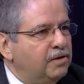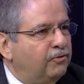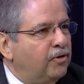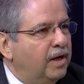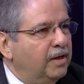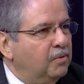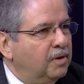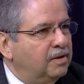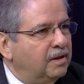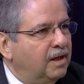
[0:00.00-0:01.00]
anyone
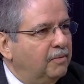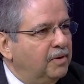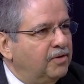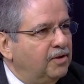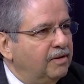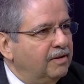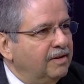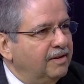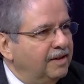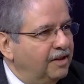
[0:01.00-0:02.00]
to come and sit
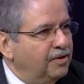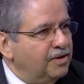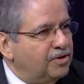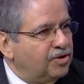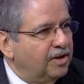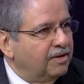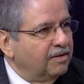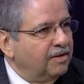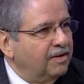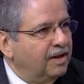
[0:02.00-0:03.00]
in this chair
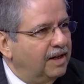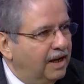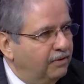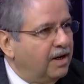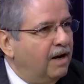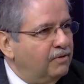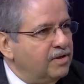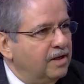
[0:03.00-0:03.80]
and have a conversation.